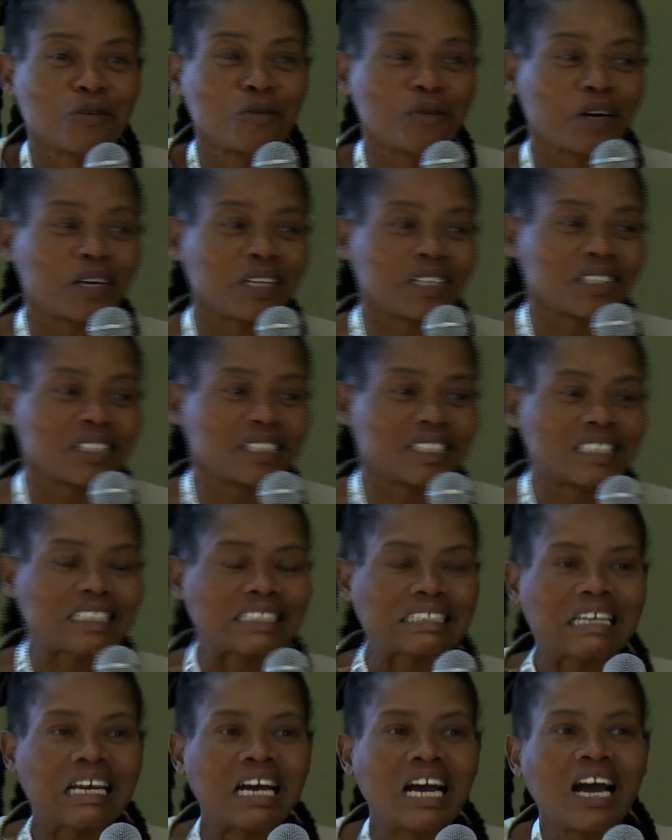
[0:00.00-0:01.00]
what it
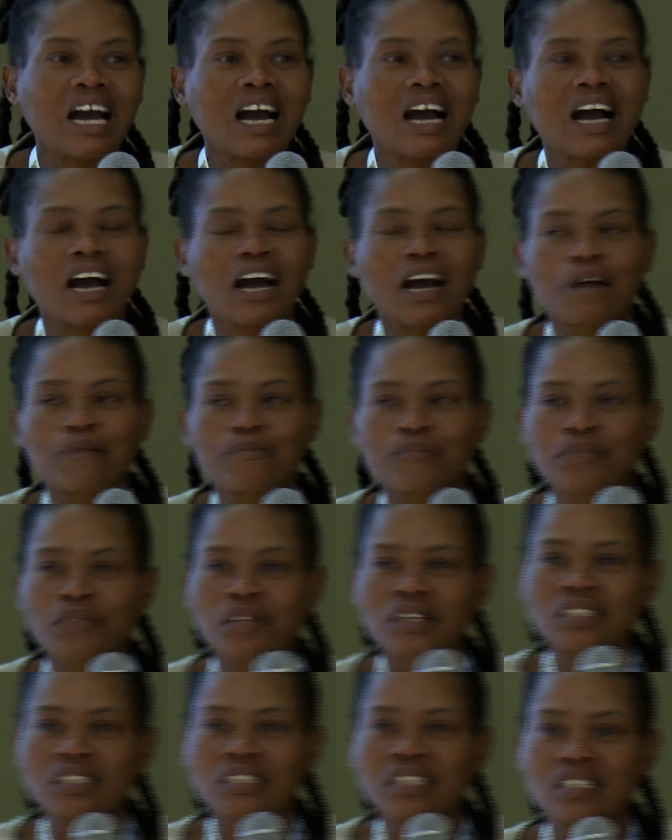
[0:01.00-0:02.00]
is.
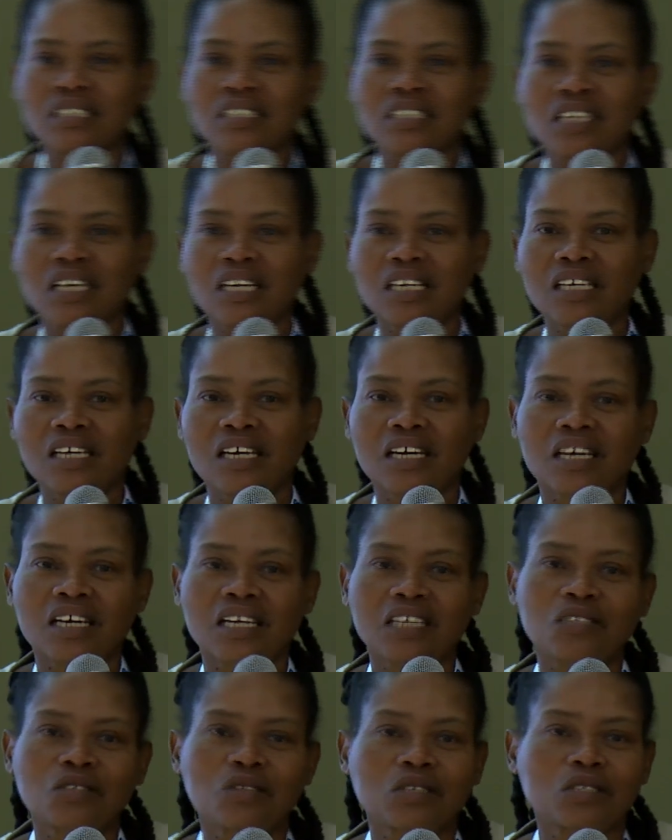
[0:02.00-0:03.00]
Essentially a
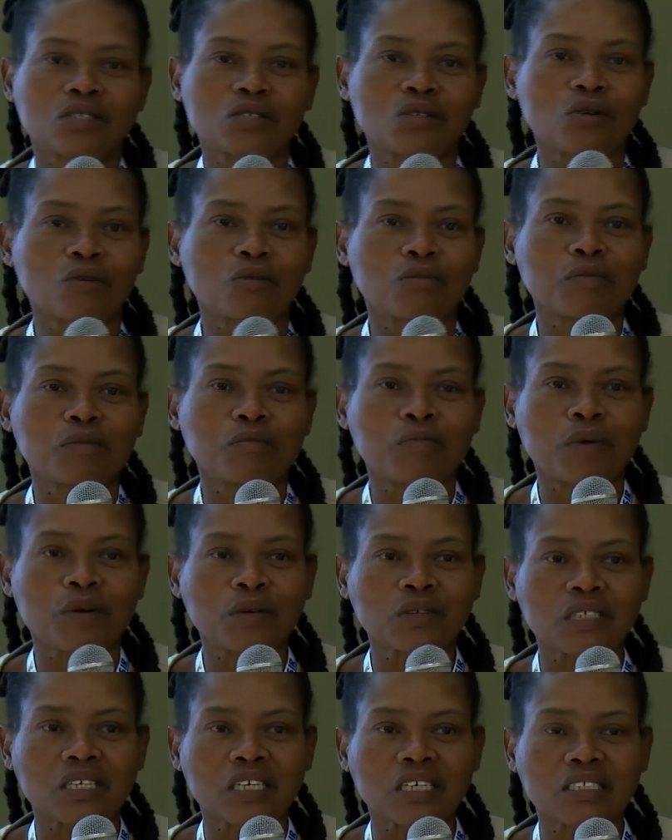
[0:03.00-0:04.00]
radio astronomy
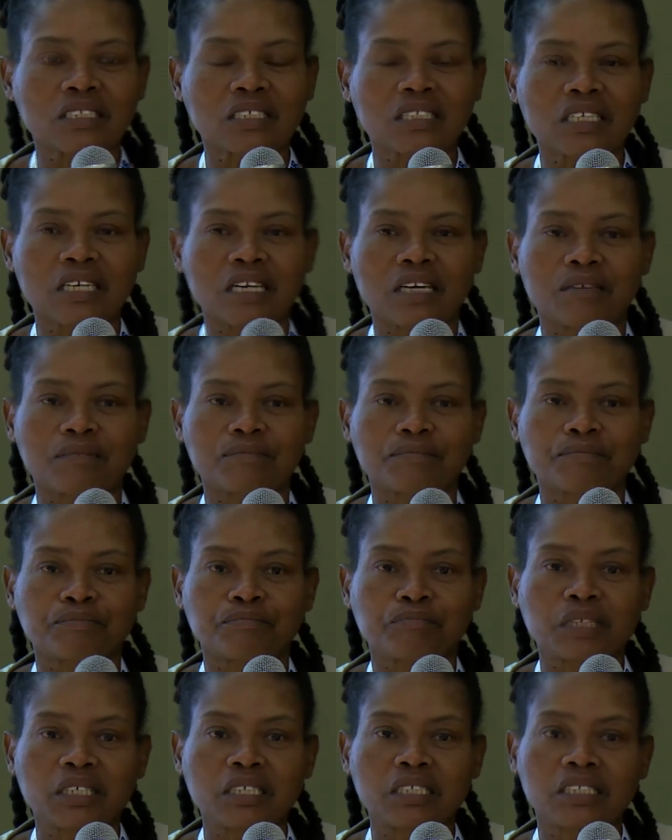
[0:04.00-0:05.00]
project
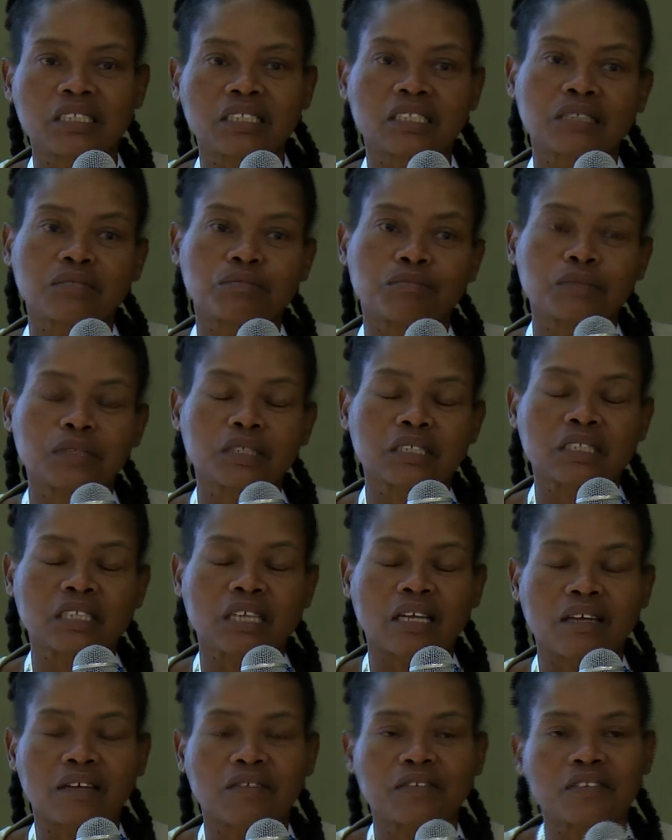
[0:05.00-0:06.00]
built in
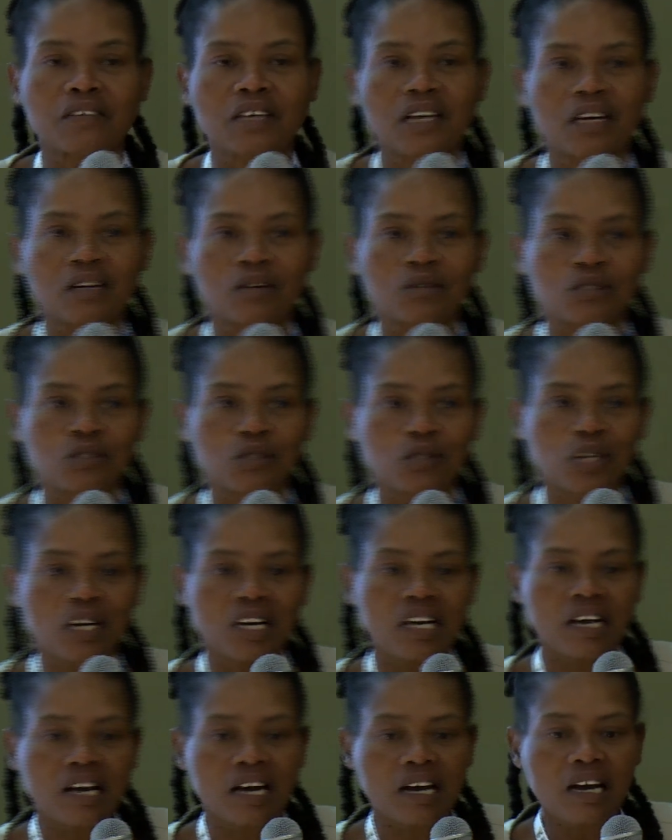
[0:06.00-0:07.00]
South Africa and
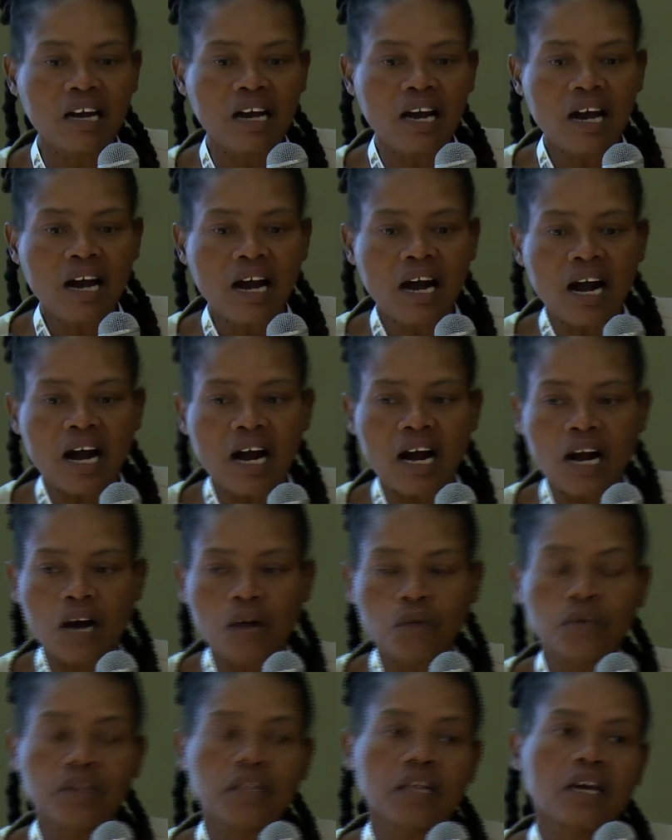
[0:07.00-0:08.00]
Australia
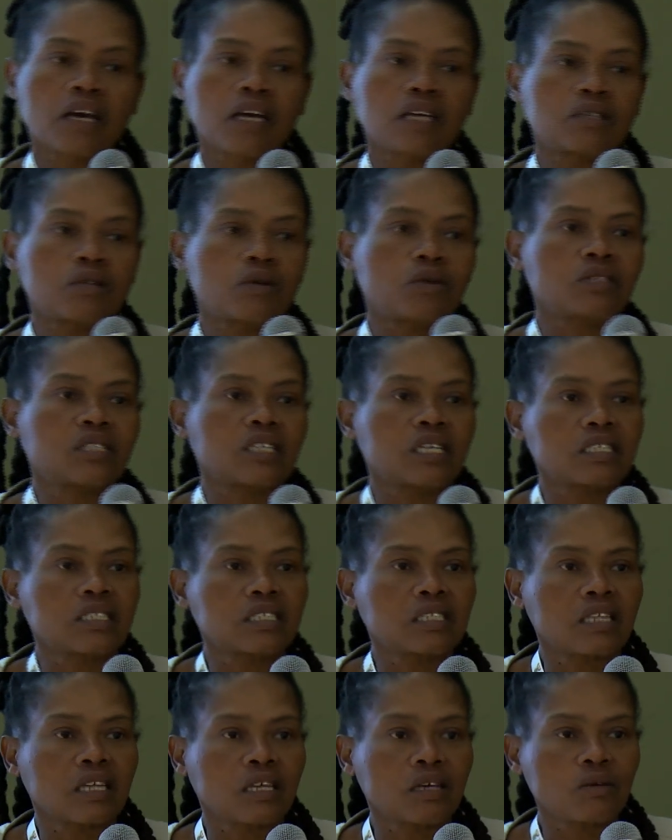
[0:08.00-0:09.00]
with the headquarters
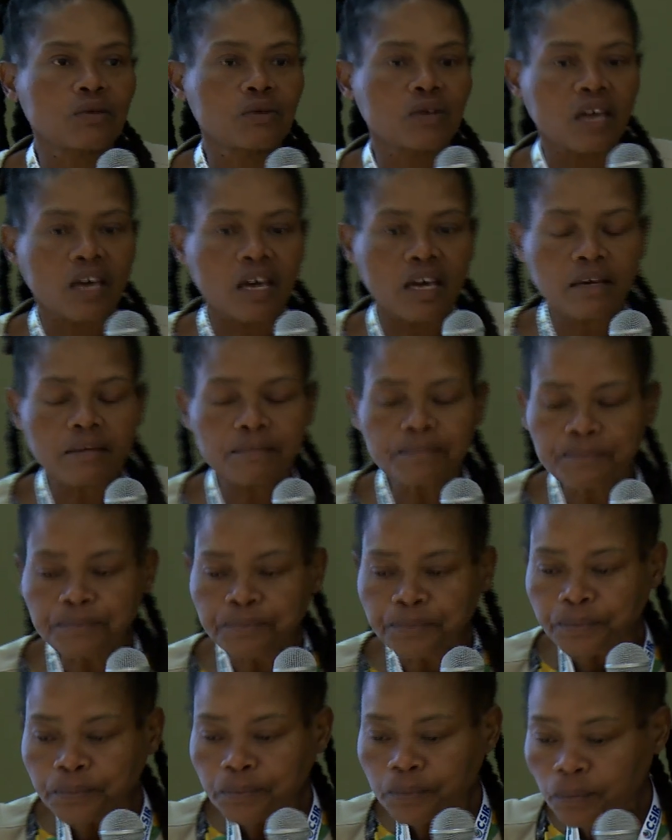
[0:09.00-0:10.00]
in the UK.
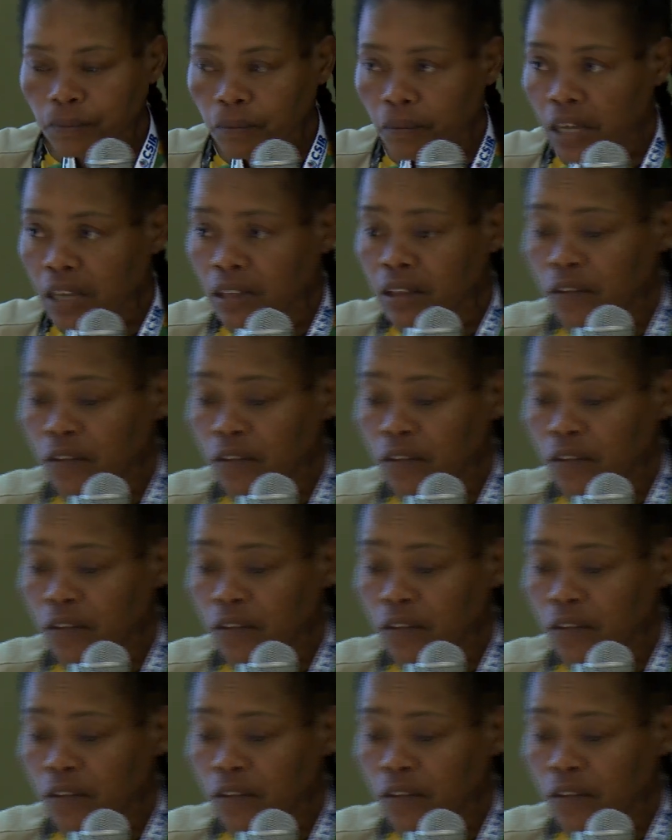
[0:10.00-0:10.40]
The